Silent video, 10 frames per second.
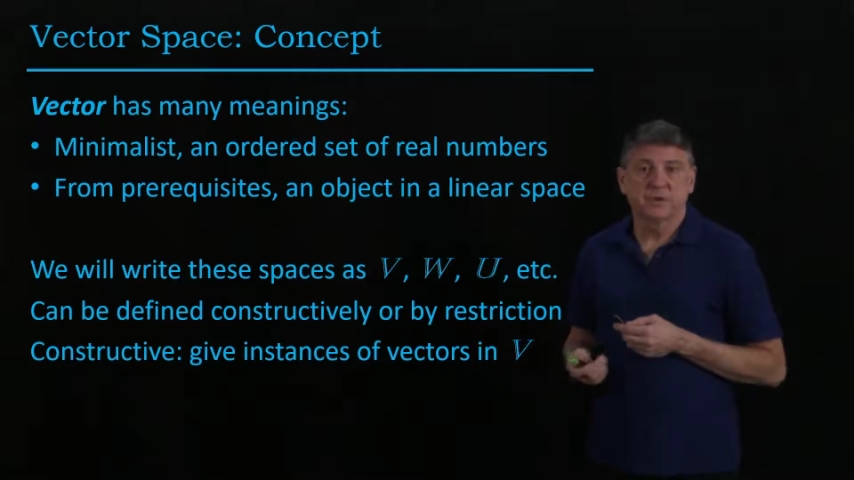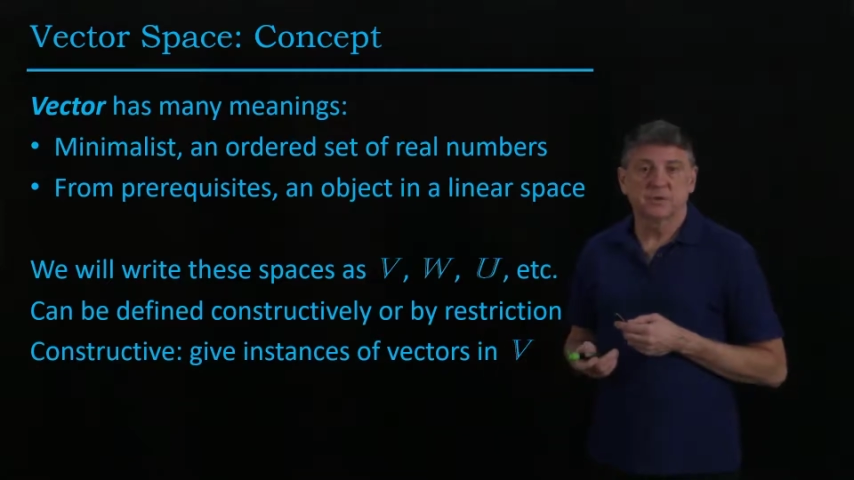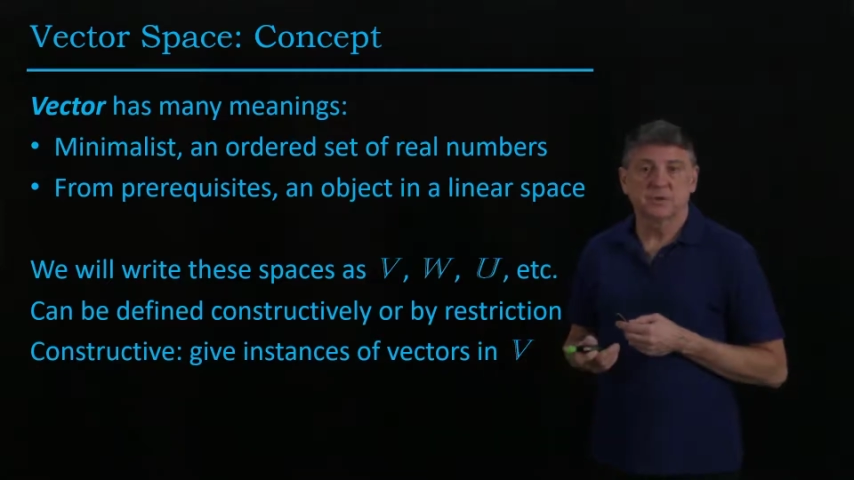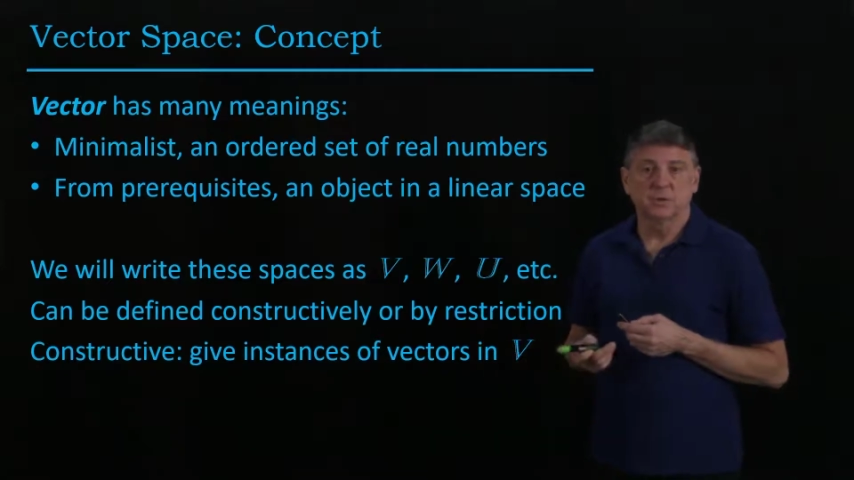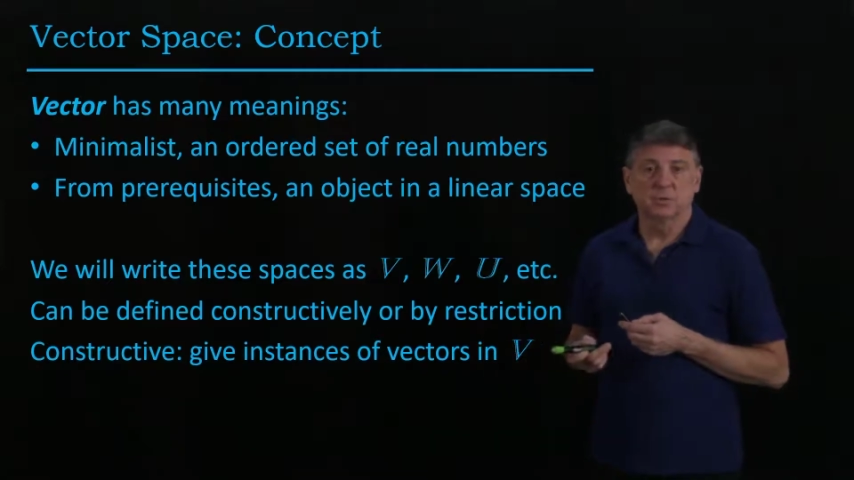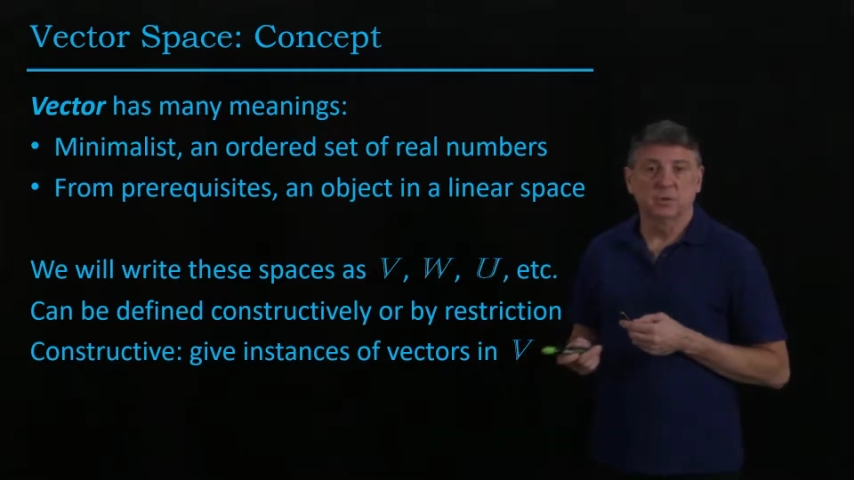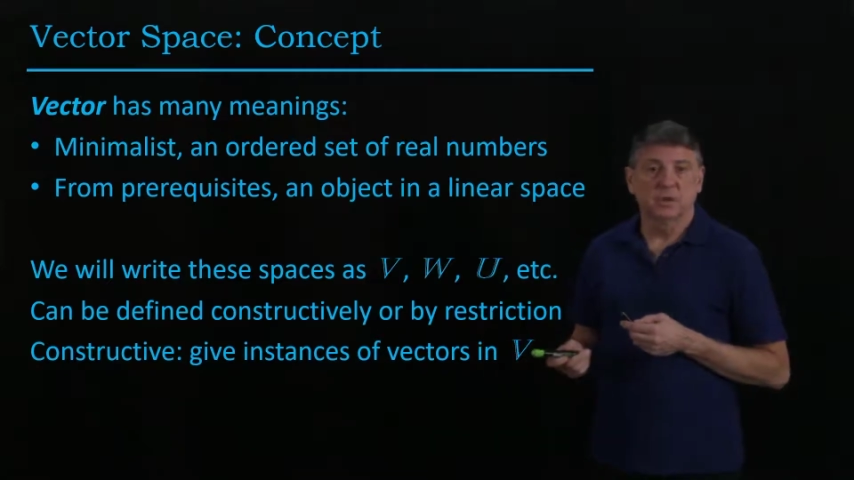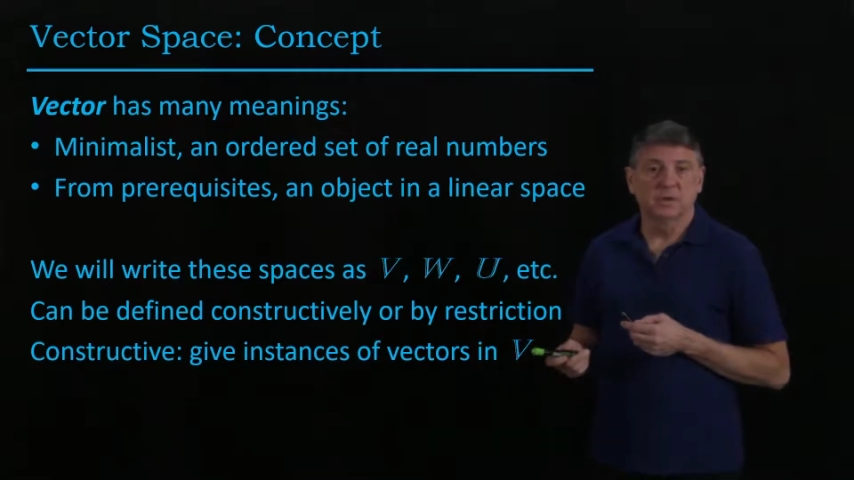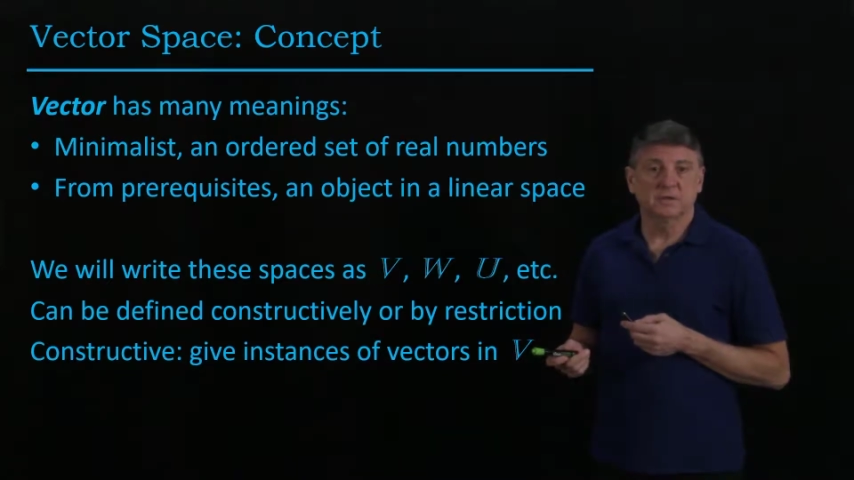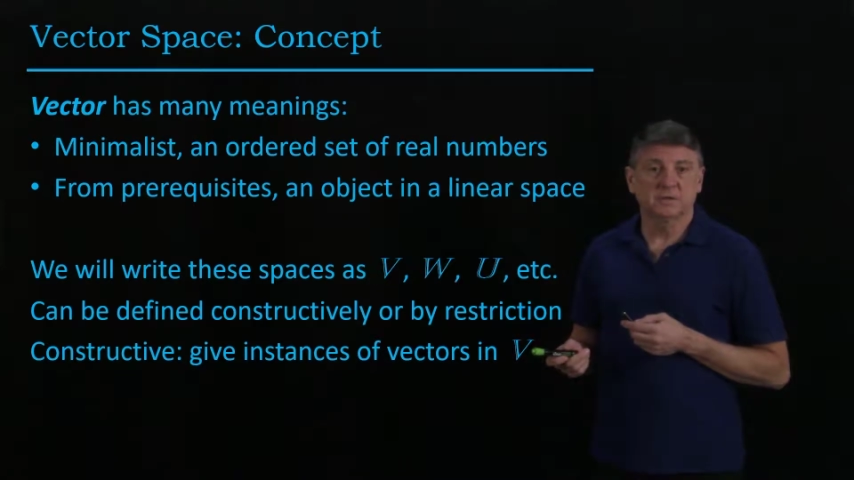So
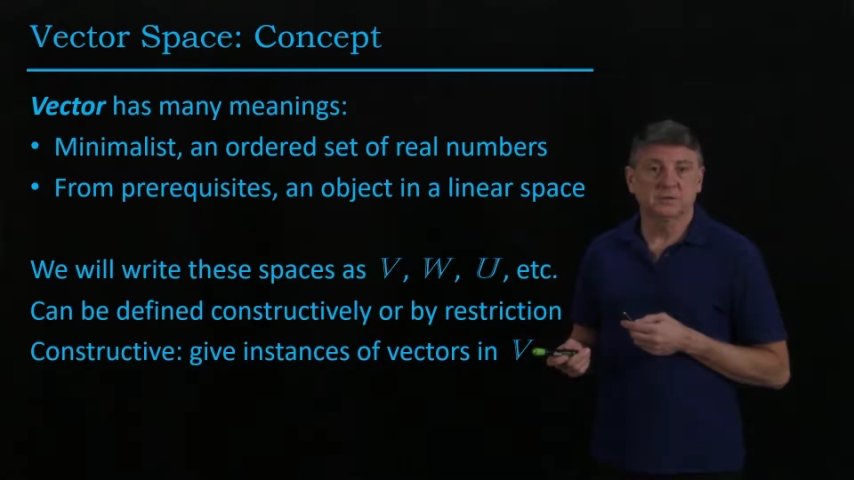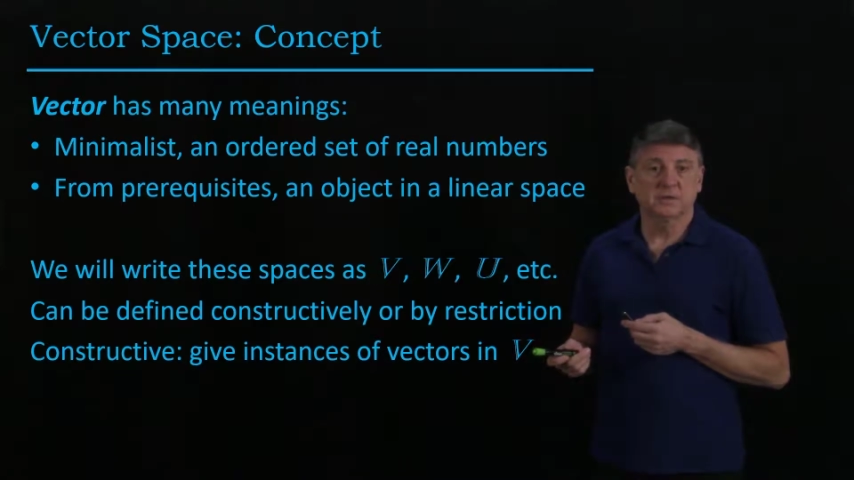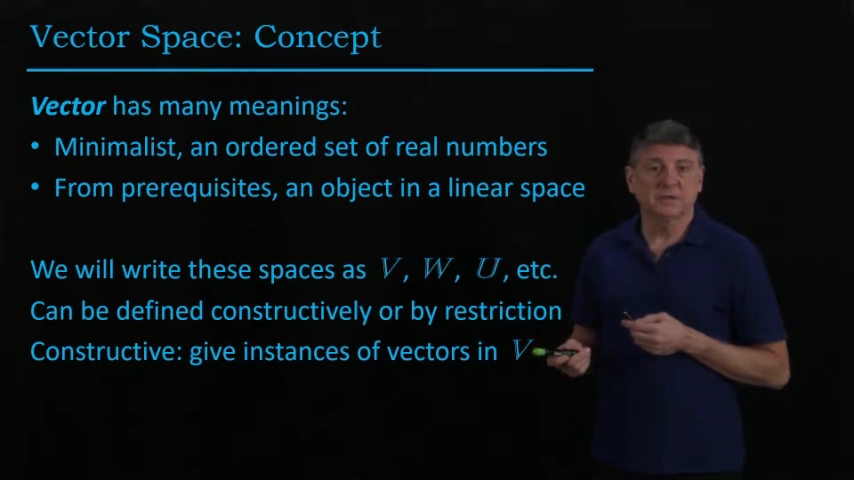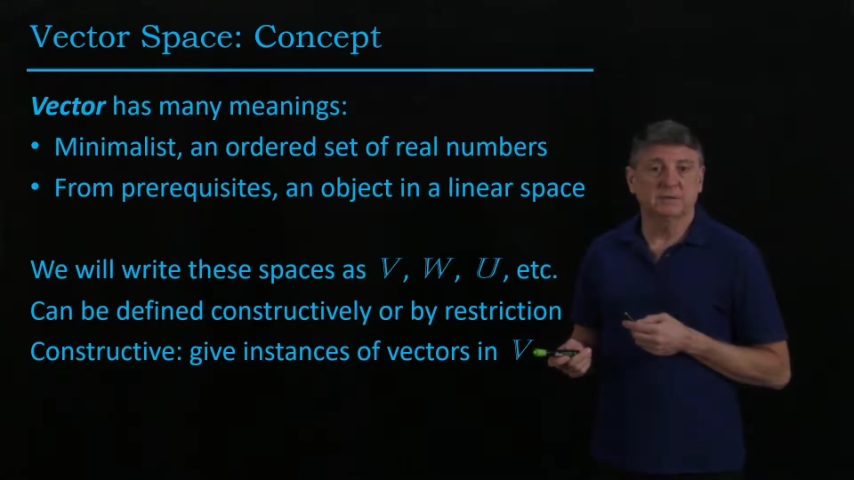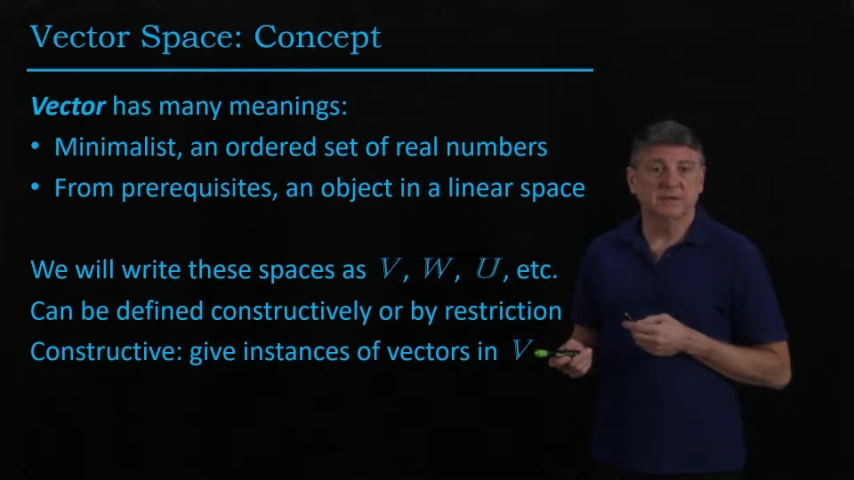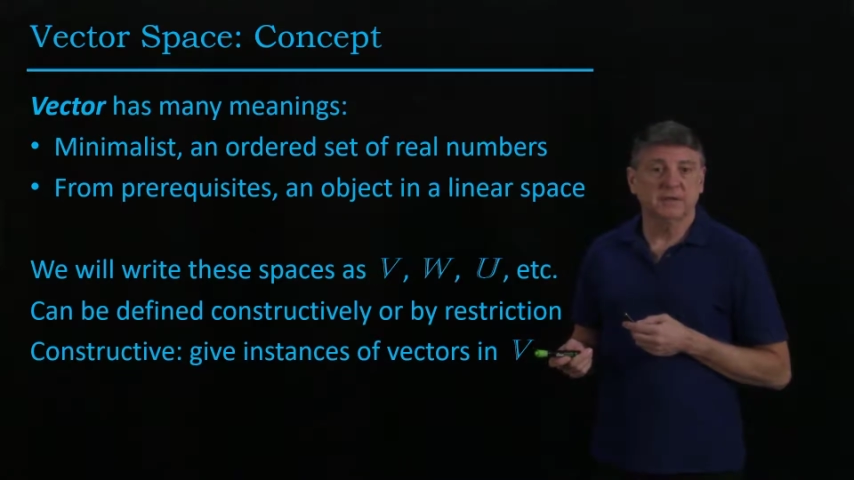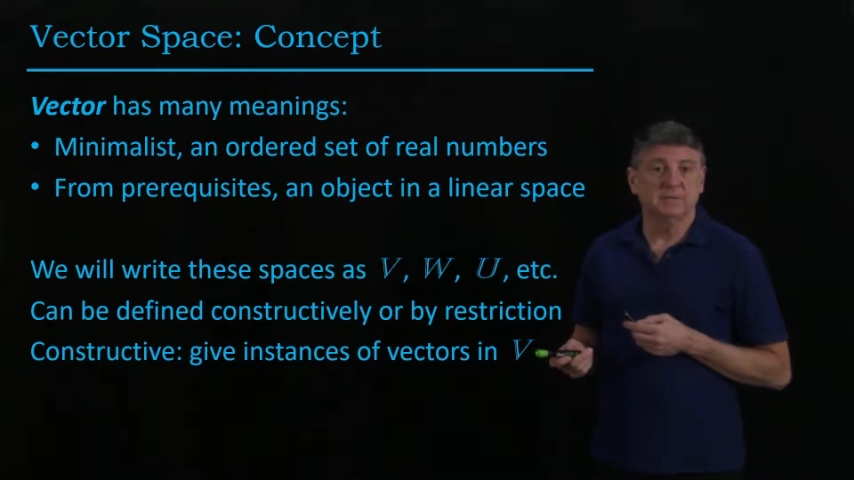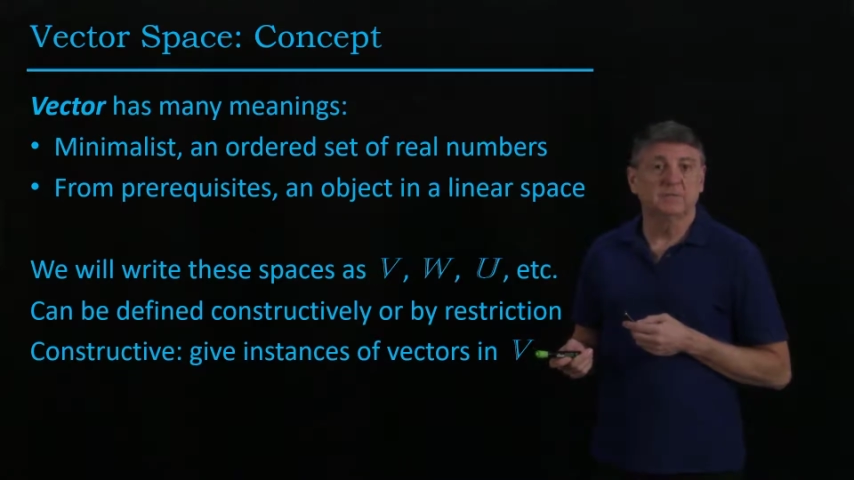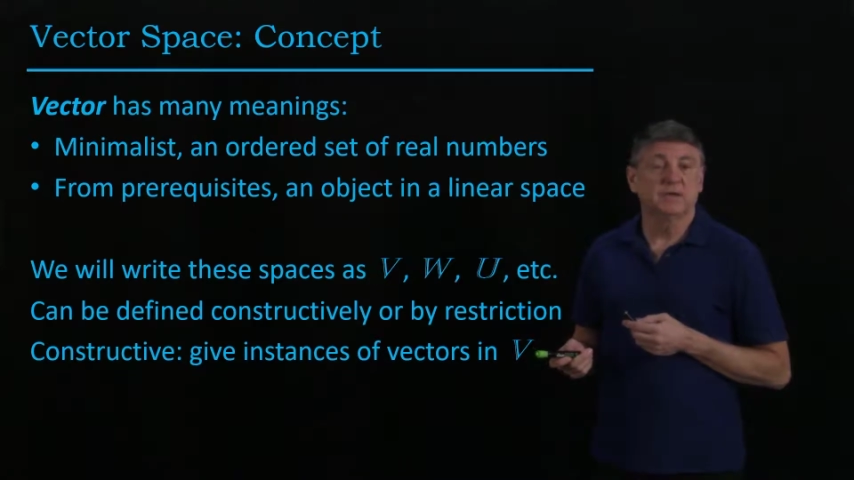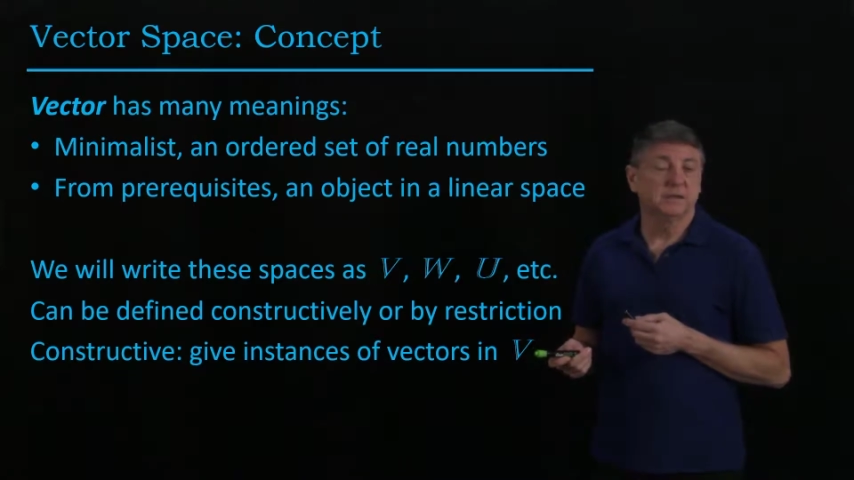constructively,